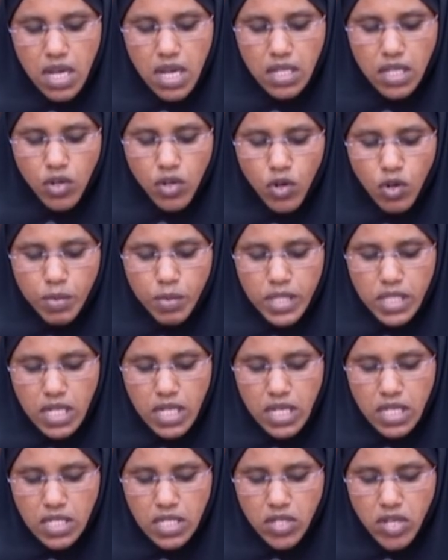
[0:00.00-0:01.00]
The
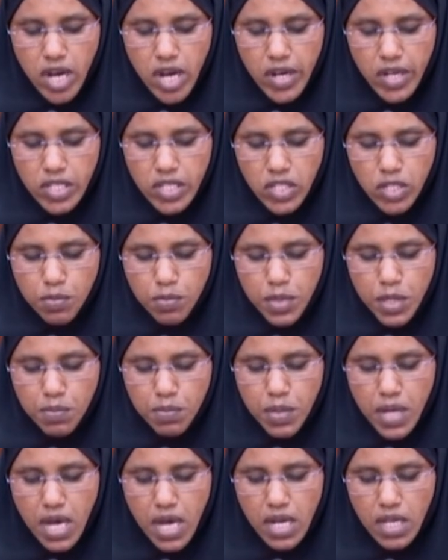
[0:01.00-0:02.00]
committee is currently
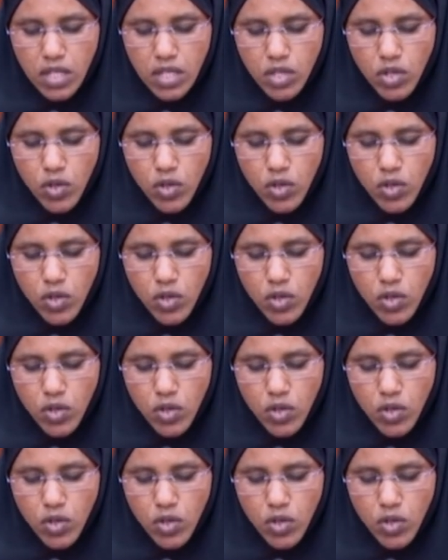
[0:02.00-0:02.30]
preparing the